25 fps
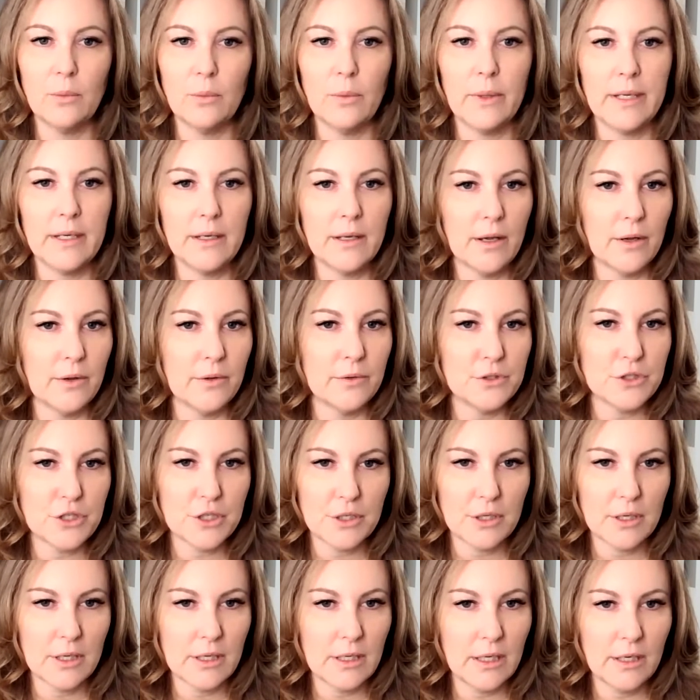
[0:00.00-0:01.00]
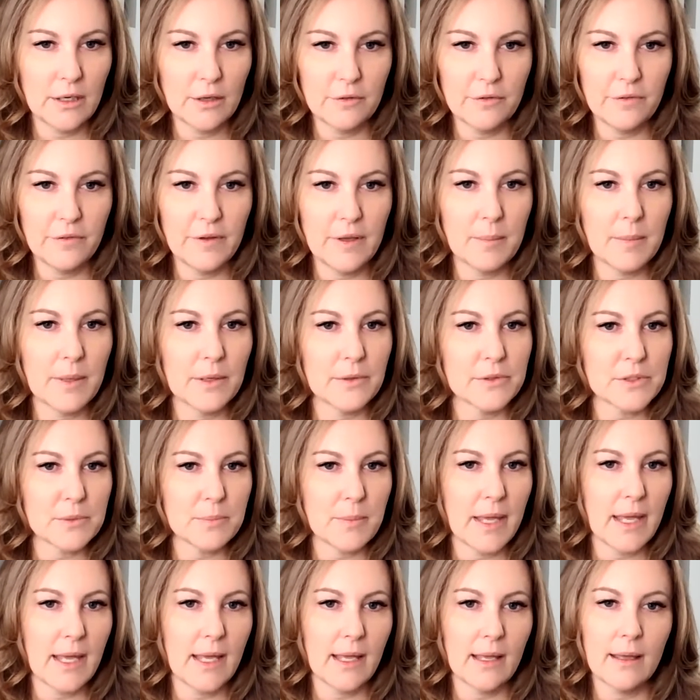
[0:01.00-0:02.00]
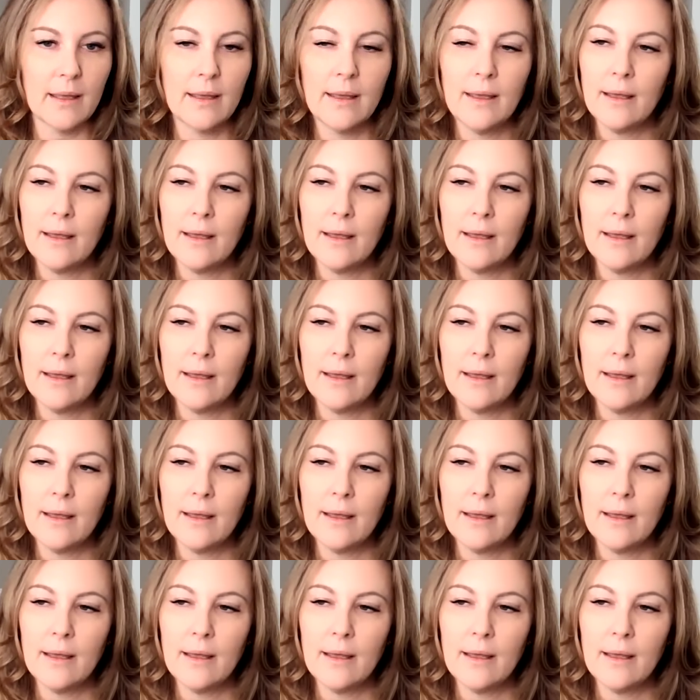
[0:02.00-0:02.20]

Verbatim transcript: We know you know females make